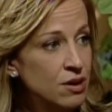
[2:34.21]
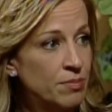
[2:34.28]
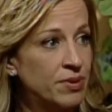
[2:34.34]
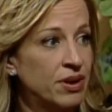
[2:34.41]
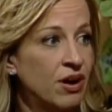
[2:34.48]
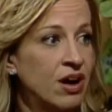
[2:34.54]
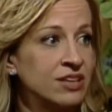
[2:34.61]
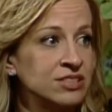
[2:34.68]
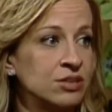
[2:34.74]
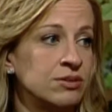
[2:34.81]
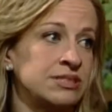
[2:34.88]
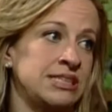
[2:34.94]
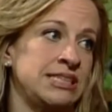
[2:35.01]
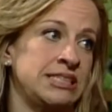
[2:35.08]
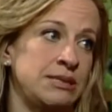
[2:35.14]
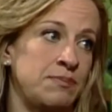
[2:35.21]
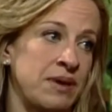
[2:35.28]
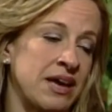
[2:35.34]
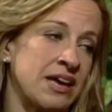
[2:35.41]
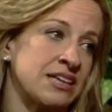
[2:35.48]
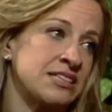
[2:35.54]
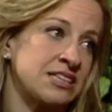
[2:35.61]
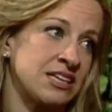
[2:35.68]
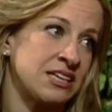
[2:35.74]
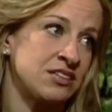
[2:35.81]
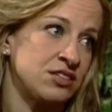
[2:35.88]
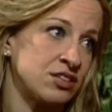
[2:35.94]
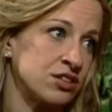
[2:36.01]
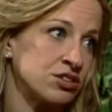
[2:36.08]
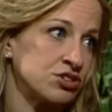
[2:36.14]
but also has expanded
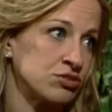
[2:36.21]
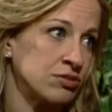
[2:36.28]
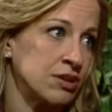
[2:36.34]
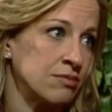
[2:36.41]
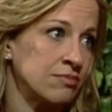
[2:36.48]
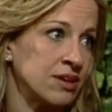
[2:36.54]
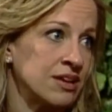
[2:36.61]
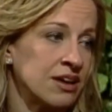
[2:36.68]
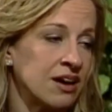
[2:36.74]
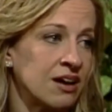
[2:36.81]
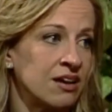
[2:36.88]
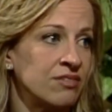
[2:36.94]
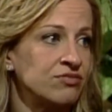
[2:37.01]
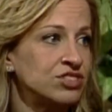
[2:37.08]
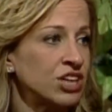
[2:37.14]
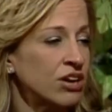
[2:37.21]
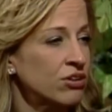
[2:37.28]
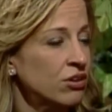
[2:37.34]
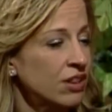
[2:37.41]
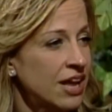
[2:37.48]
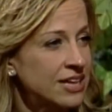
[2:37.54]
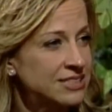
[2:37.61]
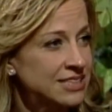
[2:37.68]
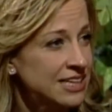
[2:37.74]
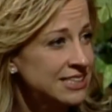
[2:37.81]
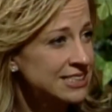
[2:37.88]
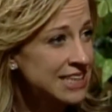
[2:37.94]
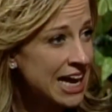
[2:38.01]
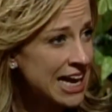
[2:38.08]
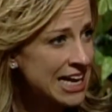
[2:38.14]
to the treatment of generalized
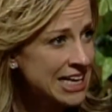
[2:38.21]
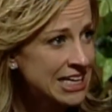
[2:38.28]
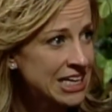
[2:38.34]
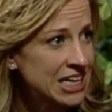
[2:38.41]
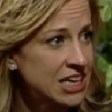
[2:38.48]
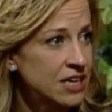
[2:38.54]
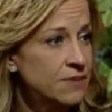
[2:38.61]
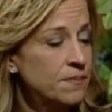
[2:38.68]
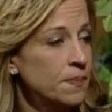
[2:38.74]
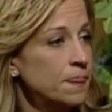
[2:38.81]
anxiety,